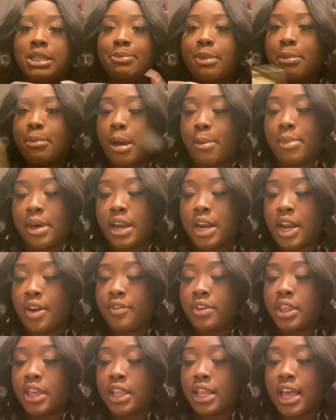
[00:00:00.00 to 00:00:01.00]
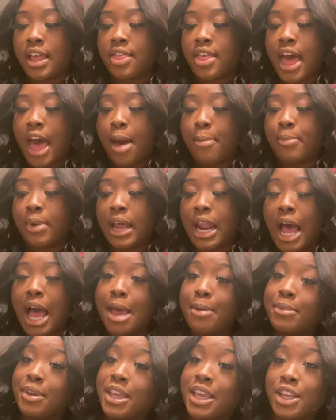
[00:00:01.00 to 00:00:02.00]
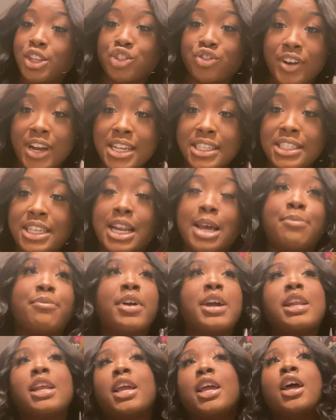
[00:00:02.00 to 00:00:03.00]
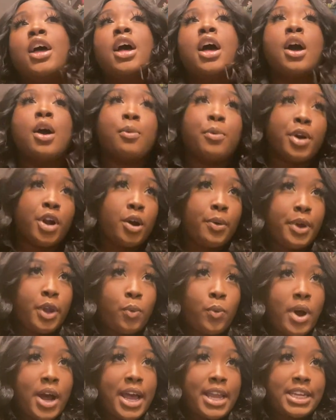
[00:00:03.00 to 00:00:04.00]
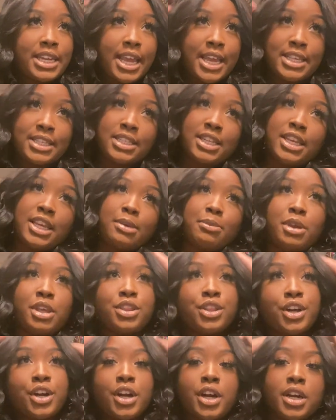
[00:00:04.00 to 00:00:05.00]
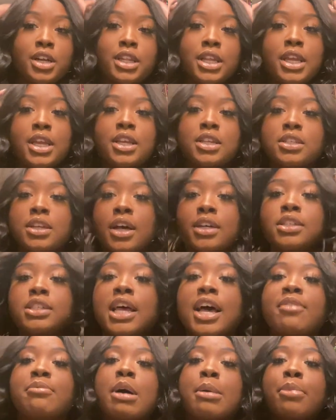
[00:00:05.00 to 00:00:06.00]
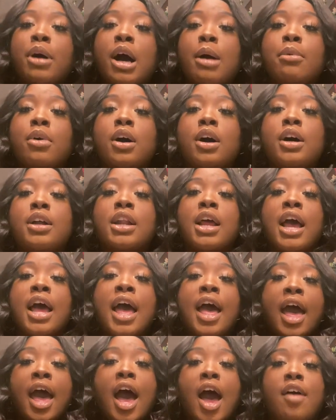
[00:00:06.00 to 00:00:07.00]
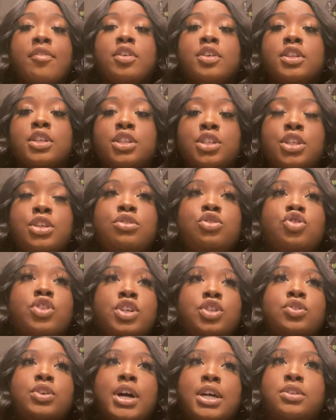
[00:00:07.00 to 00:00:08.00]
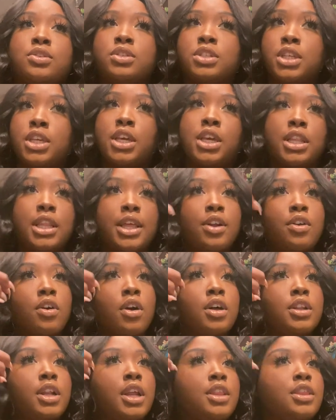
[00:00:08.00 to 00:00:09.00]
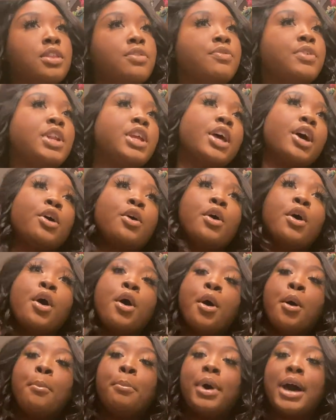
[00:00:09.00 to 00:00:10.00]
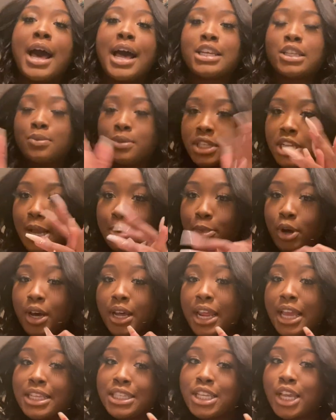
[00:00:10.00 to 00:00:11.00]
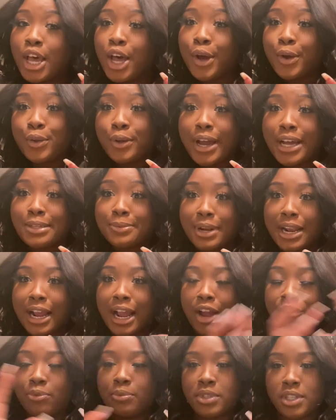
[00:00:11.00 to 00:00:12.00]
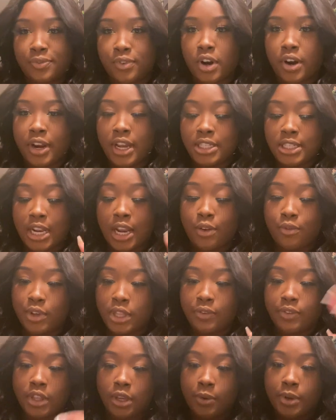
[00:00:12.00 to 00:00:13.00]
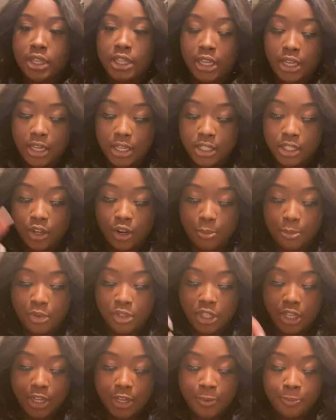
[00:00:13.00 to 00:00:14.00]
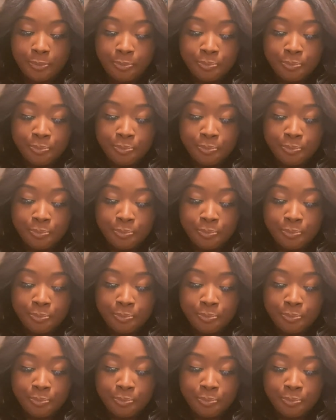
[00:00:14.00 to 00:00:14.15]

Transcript: make my bed and everything like that. But I'm dressed and I'm ready. We're going wine tasting, me and the girlies. So I just have my bob on. I have on this cute dress. You guys will see it later on in the video. But I just want to come on and tell you guys what I got from Sephora yesterday really, really quickly, because they're almost here.